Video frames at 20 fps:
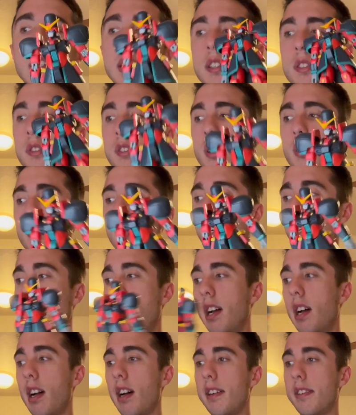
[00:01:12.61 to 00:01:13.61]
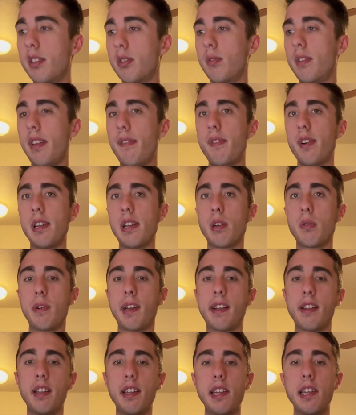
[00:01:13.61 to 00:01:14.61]
So I just want to very
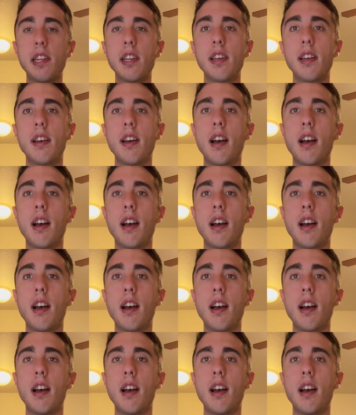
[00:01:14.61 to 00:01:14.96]
quickly